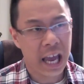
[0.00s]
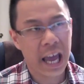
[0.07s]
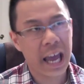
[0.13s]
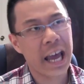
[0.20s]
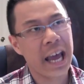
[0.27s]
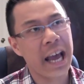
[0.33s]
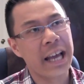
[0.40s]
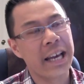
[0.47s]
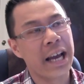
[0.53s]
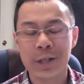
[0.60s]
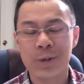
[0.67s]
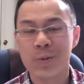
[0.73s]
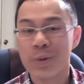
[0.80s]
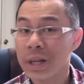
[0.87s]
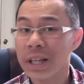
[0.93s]
and
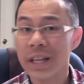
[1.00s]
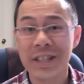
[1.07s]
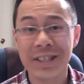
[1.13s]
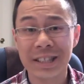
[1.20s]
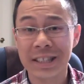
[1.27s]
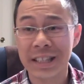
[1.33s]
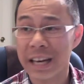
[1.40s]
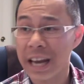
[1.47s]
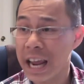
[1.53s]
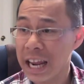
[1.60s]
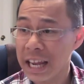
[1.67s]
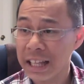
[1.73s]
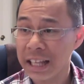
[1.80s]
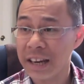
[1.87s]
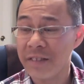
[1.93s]
it's really just an
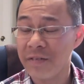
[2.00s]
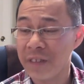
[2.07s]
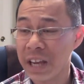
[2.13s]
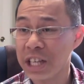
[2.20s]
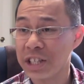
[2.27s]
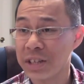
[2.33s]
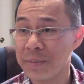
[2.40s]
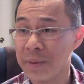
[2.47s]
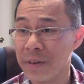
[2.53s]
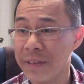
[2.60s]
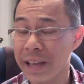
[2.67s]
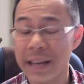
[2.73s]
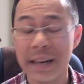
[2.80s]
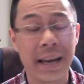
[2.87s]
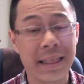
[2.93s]
alien invasion
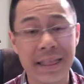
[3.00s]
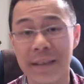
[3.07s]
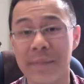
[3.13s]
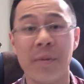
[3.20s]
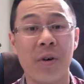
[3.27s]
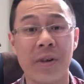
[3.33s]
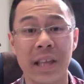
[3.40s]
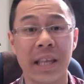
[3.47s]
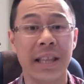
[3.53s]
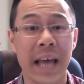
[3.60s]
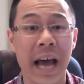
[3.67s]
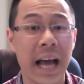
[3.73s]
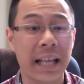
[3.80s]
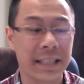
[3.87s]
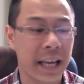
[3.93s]
movie and nothing more than
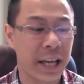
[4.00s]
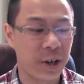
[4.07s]
that.